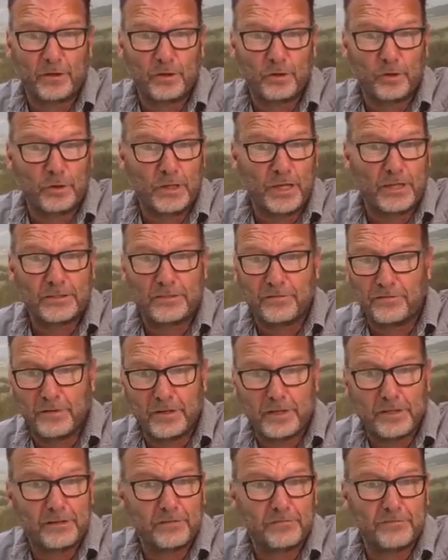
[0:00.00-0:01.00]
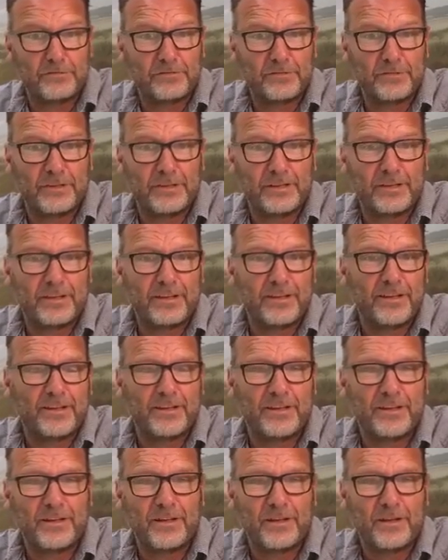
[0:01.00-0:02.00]
Do that definitive
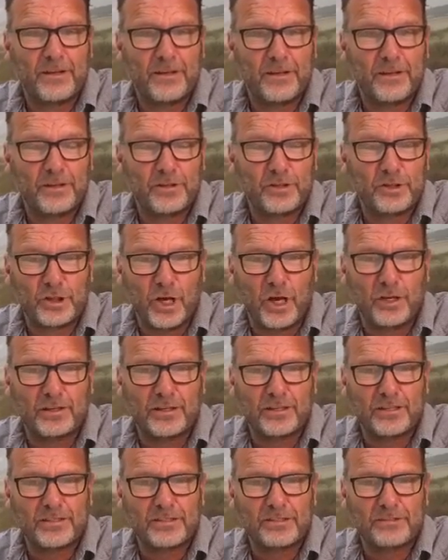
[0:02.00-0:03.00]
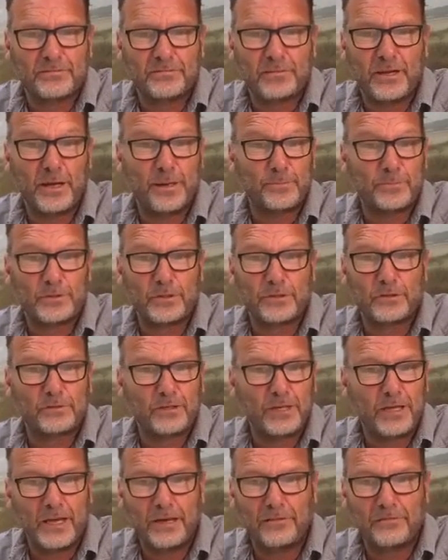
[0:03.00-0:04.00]
shot list,
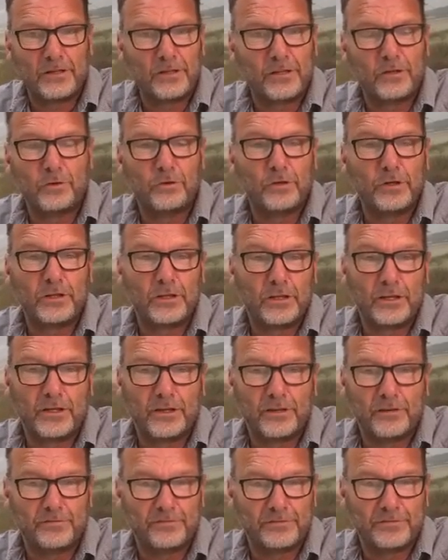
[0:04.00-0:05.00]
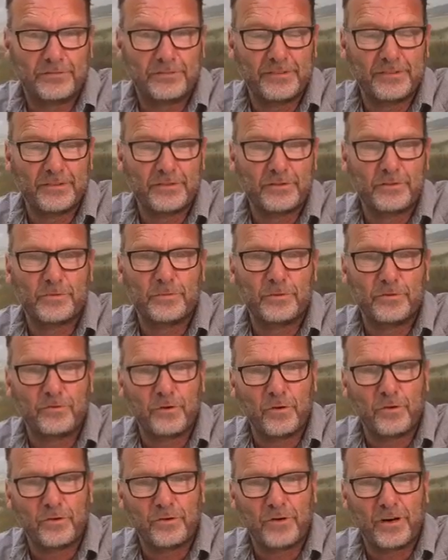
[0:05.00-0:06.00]
absolutely everything you can think of to be
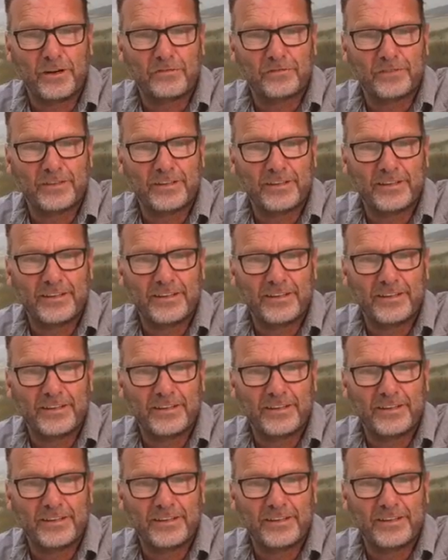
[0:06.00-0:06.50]
photographed.